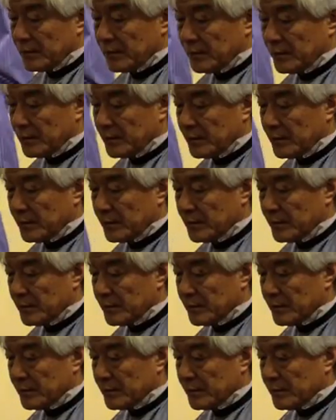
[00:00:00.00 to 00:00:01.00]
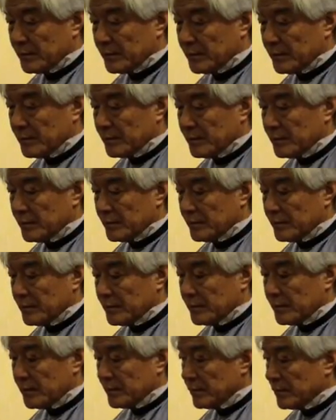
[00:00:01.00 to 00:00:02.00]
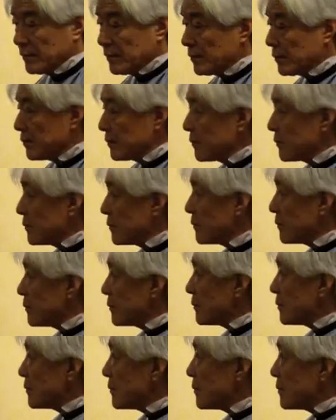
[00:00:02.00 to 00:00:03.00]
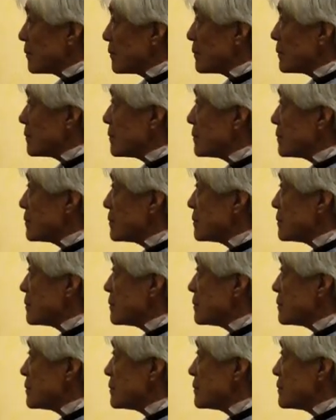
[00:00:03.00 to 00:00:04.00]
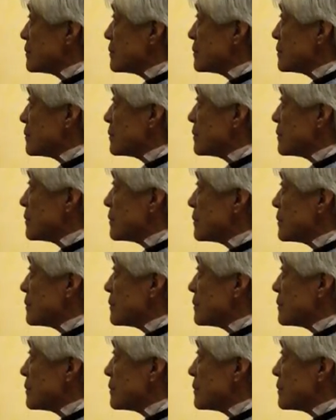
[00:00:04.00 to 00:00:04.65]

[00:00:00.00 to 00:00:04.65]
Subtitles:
(not speaking)